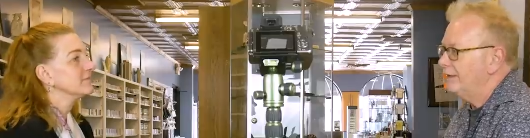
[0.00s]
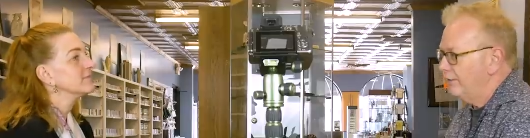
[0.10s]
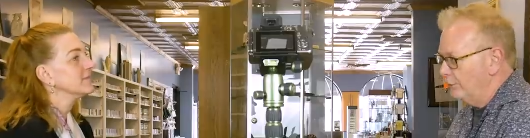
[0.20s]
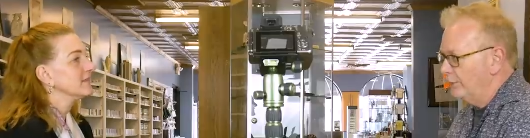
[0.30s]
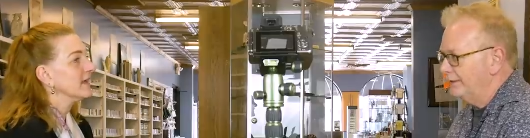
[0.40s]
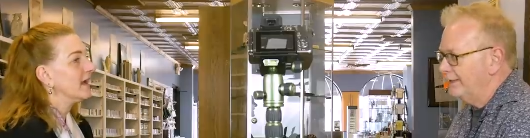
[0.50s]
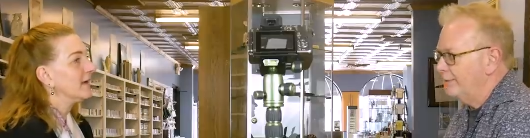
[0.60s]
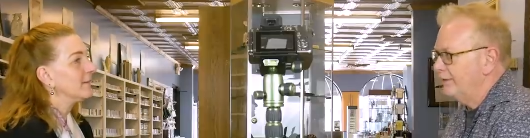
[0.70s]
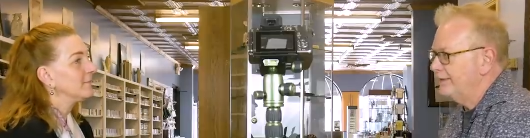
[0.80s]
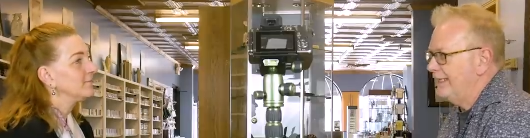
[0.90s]
Speaker 1: the real name
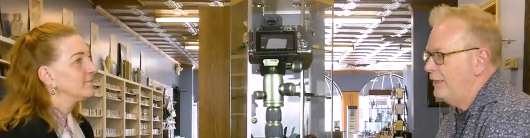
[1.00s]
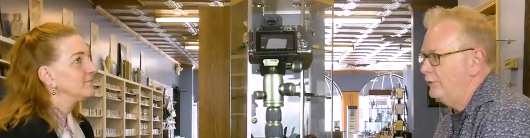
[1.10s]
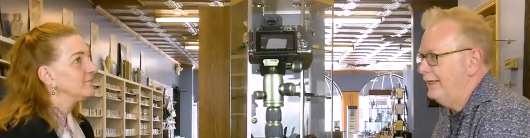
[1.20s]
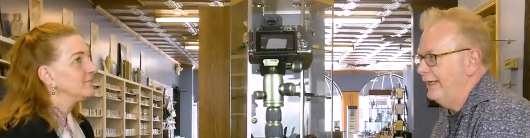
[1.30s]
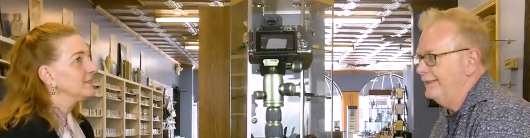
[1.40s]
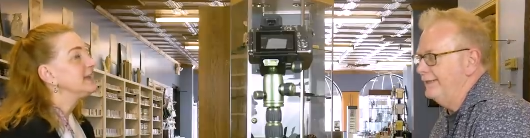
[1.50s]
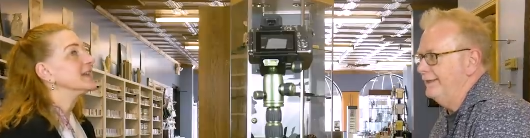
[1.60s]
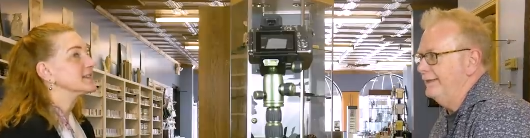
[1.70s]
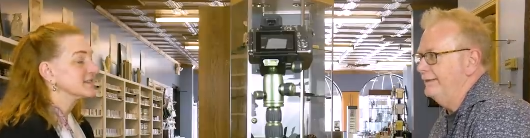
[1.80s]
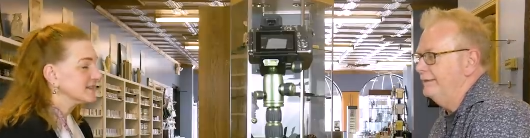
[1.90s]
is Cloud Gate.
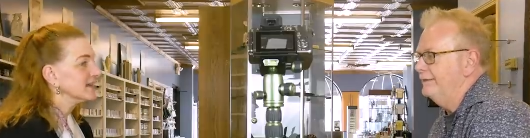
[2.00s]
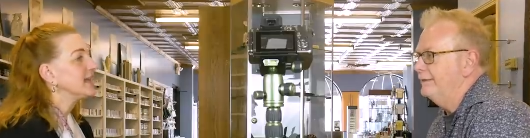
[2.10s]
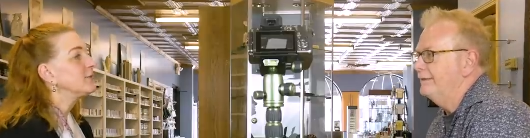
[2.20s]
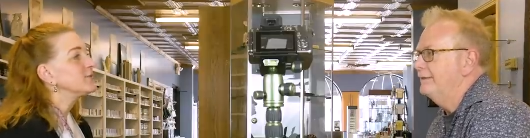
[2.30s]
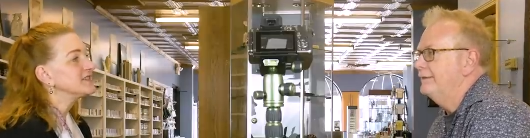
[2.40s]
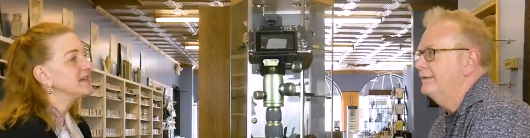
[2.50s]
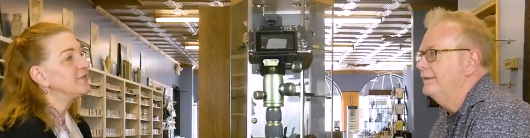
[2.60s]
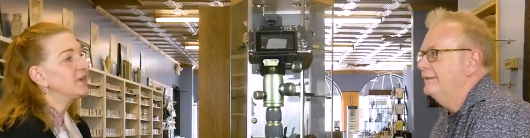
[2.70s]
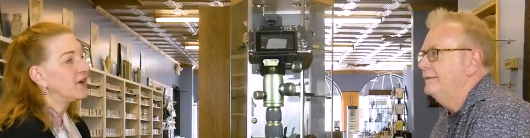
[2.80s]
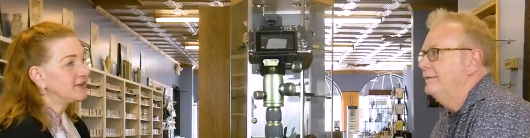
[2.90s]
yes,
Speaker 2: think. and I will see if
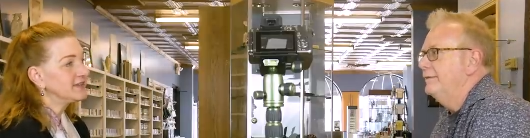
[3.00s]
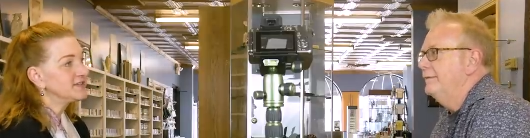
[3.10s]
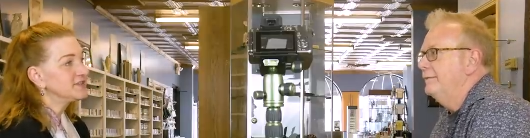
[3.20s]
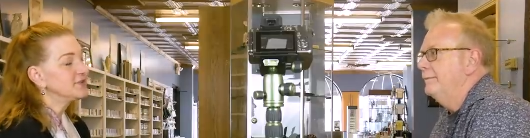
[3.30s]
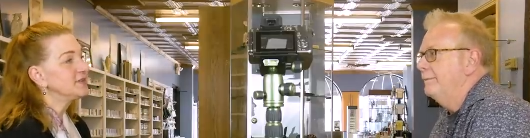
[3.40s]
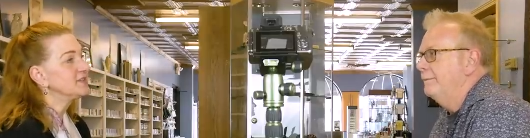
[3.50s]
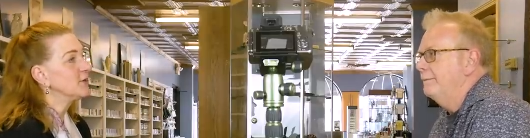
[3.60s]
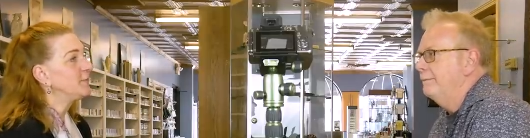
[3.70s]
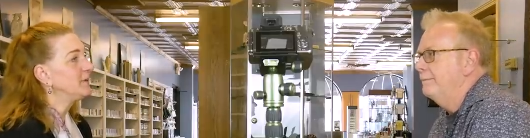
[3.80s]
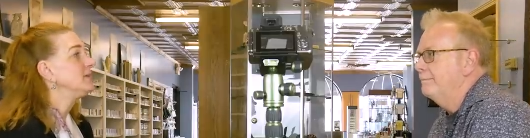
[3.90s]
the Art Institute is
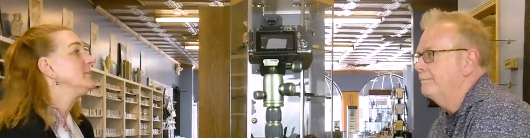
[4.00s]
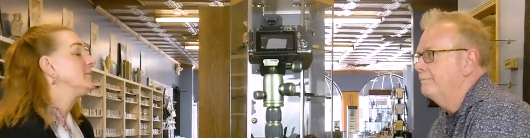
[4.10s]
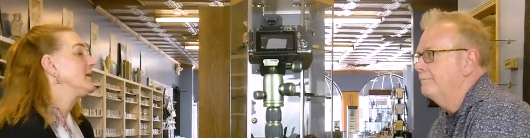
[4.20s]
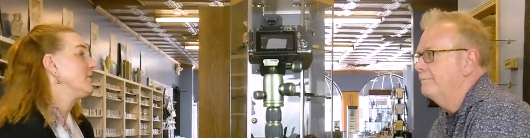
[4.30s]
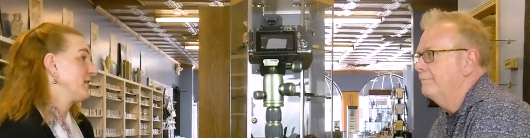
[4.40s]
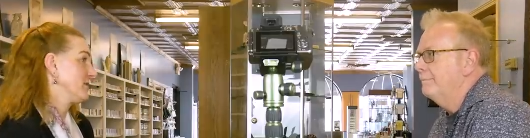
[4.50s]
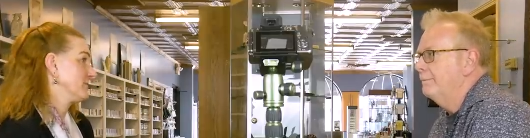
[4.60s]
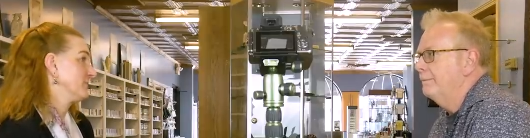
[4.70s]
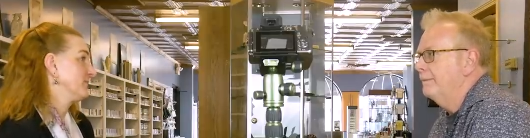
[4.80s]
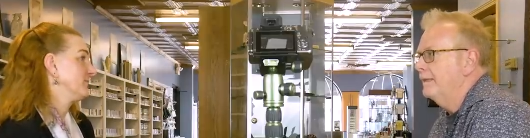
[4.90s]
open and maybe go there.
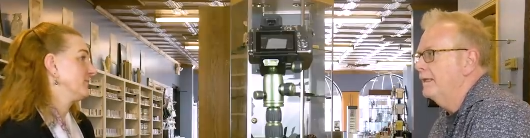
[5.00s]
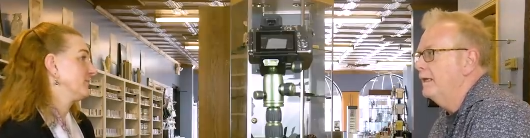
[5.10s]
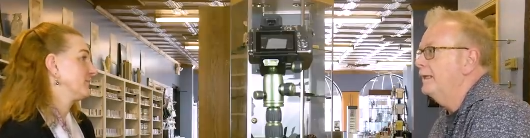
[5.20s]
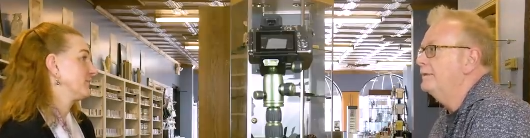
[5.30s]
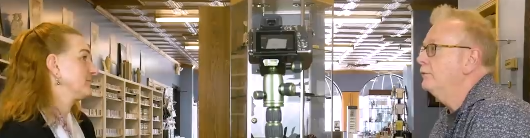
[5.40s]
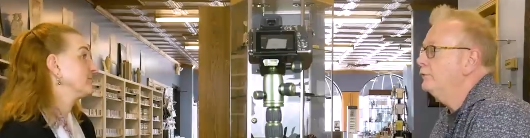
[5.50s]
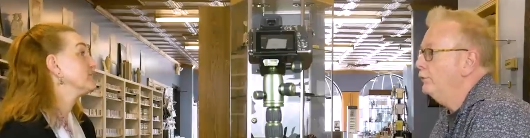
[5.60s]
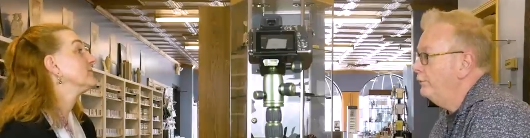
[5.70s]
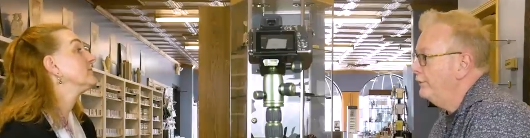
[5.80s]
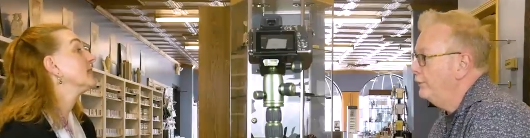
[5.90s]
Speaker 1: I don't know
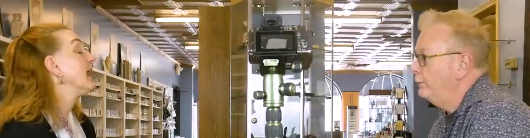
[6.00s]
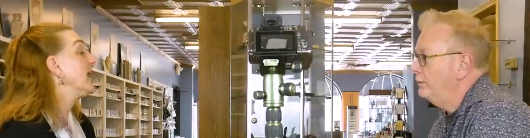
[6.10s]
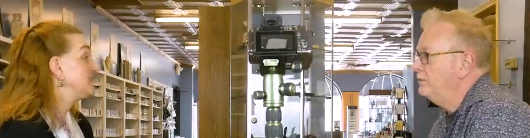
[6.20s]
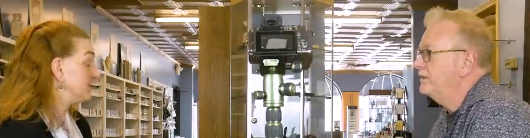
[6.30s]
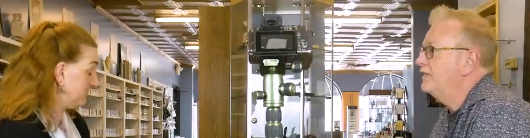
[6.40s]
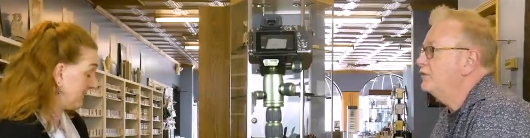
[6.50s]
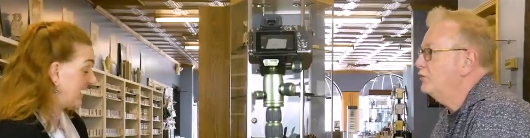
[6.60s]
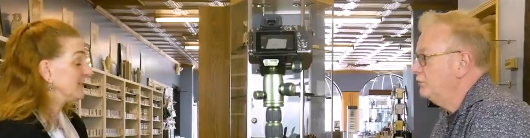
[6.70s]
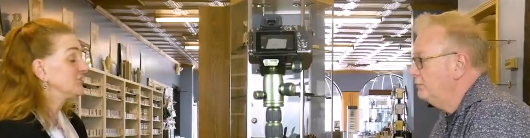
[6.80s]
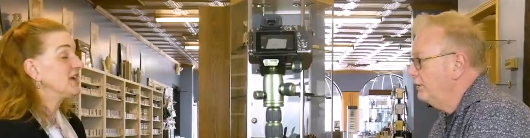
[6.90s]
if they're open, I but they
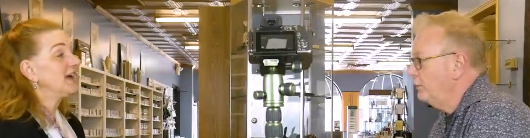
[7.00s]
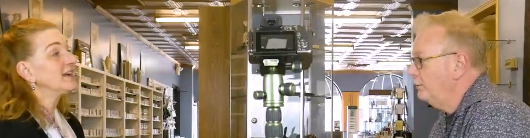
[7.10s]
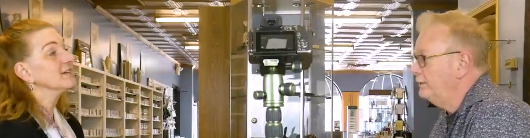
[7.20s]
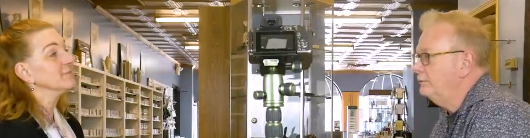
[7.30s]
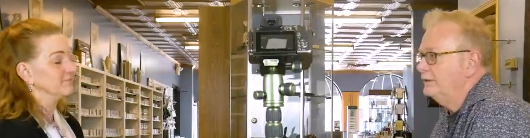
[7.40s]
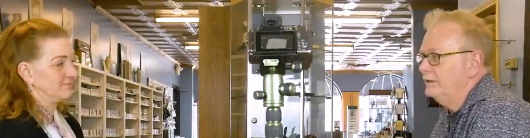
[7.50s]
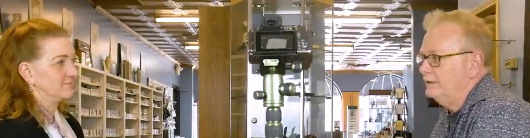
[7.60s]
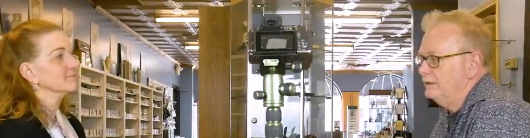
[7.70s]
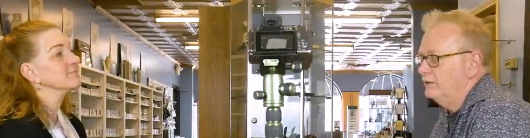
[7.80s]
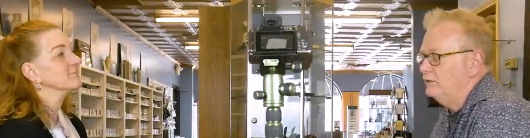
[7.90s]
should be check. open because it's a